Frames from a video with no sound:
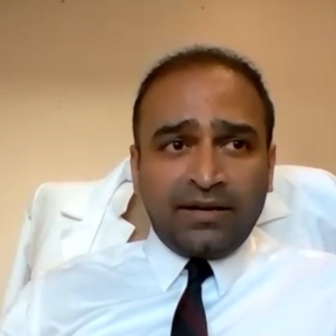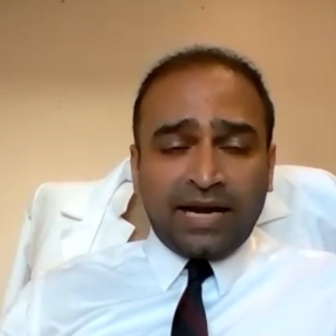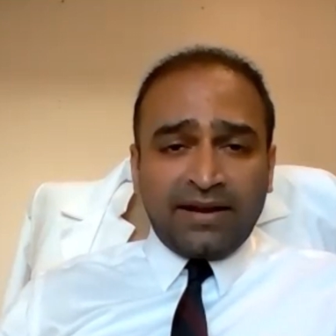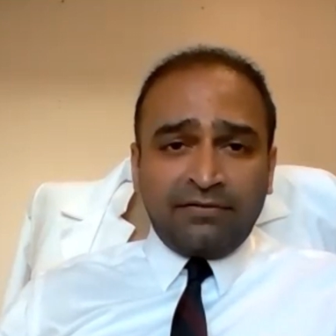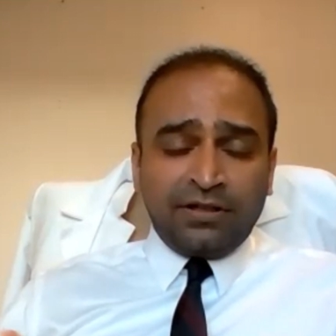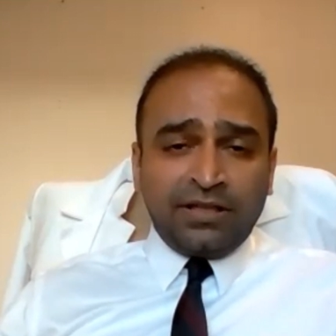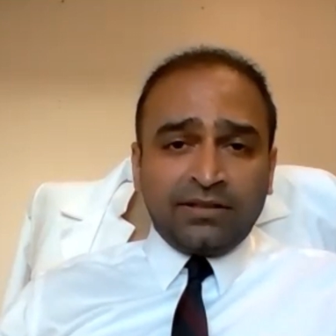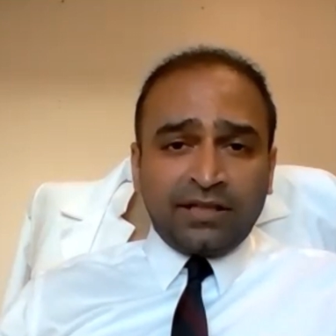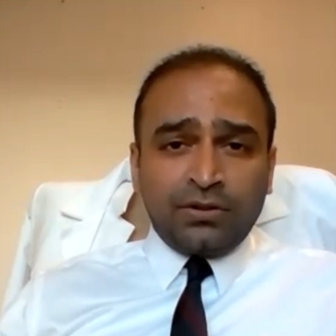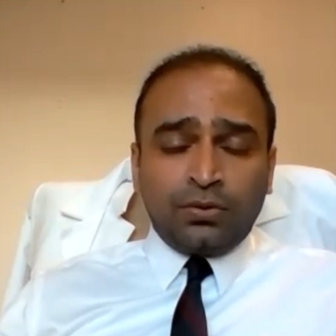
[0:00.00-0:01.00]
And
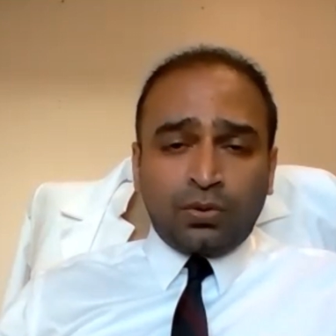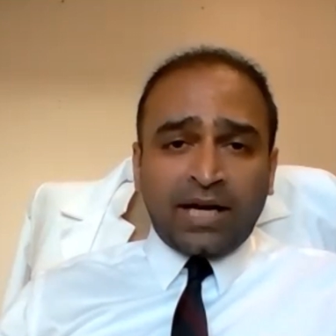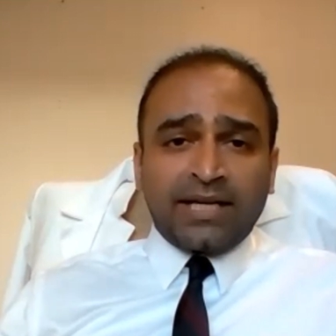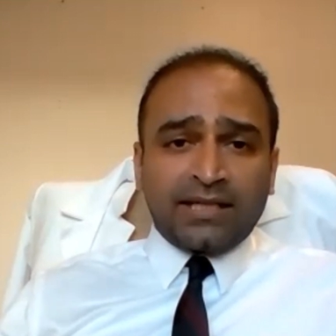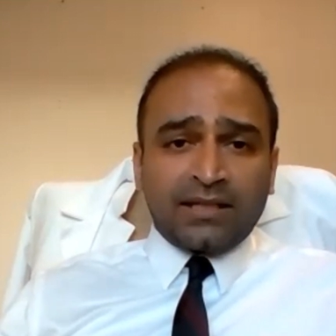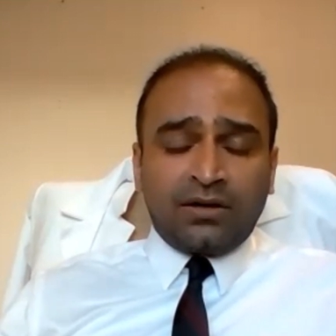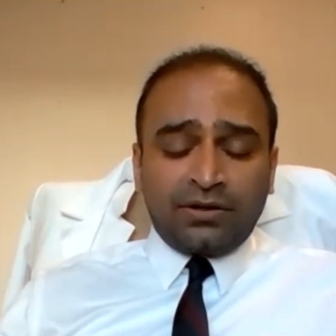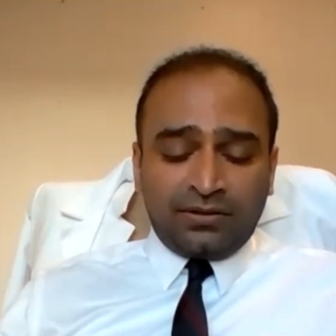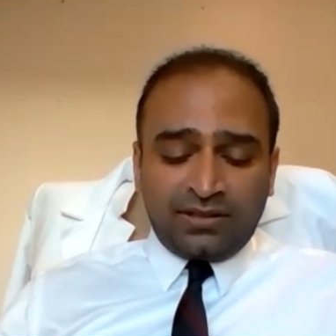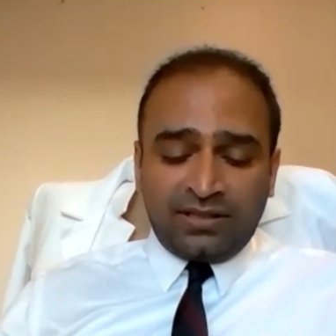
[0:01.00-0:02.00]
everything that you write
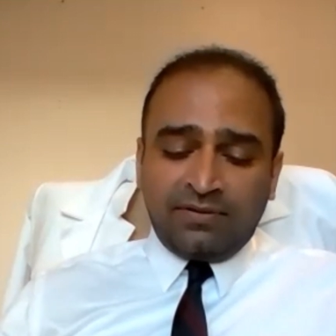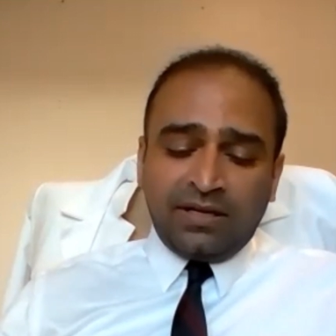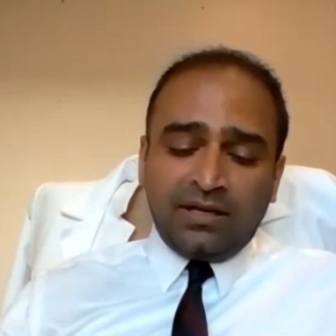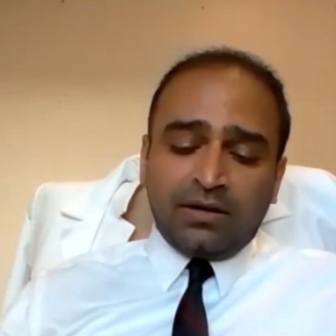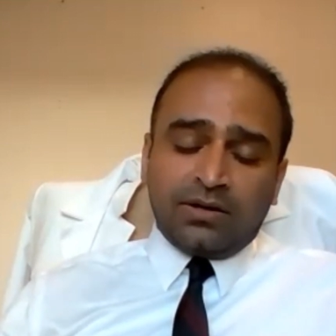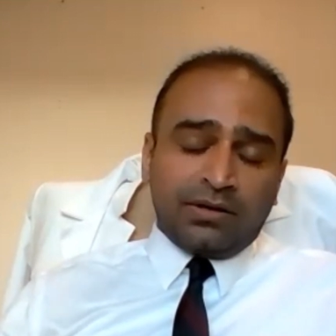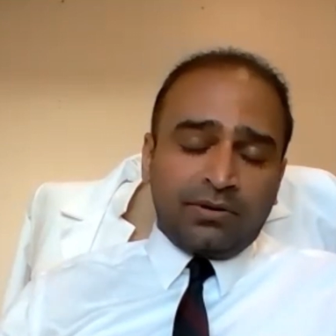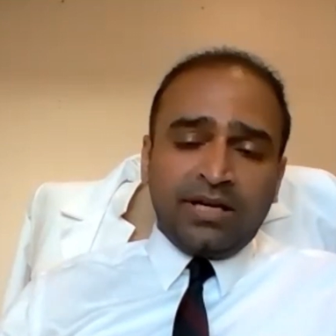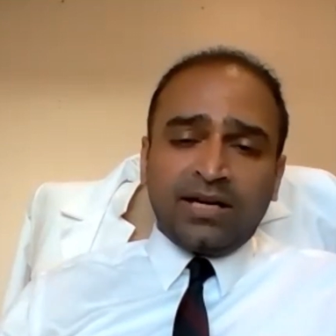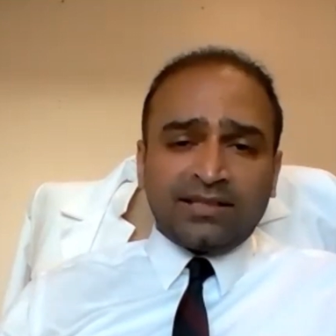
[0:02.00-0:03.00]
on your CV, on
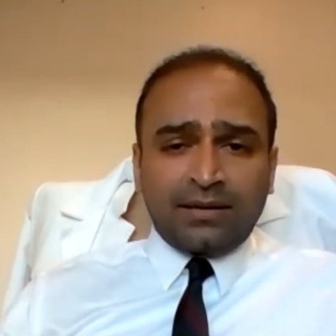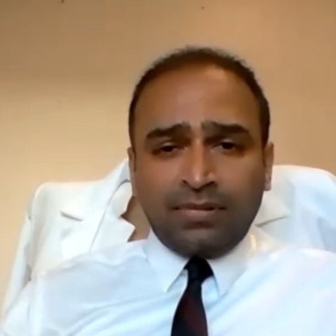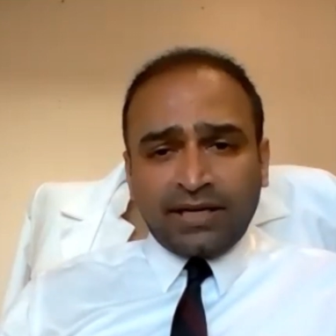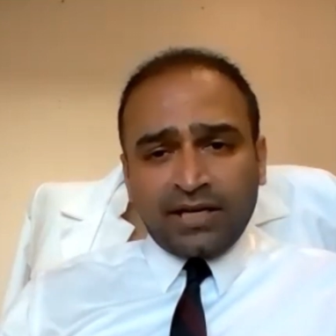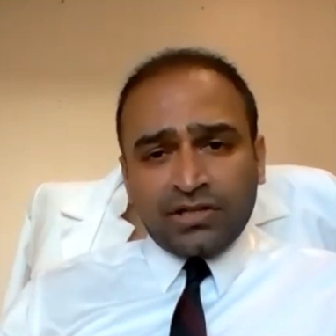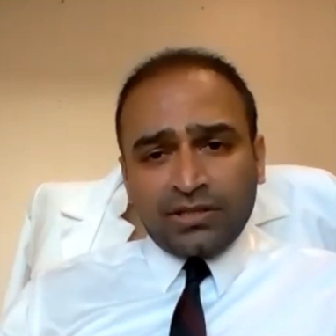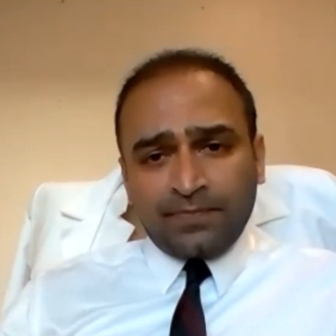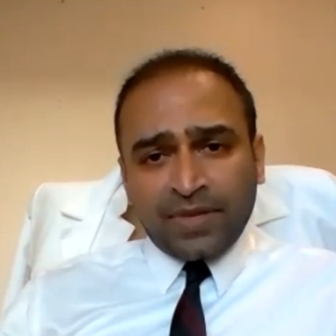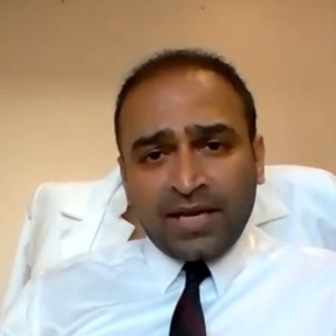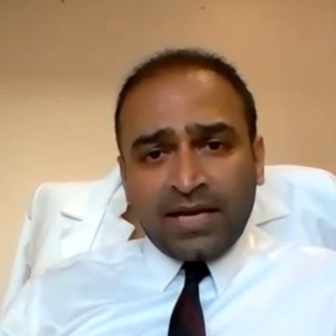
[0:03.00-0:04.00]
your ERAS
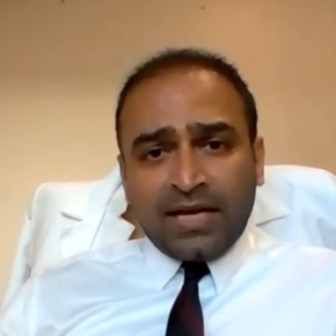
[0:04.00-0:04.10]
application,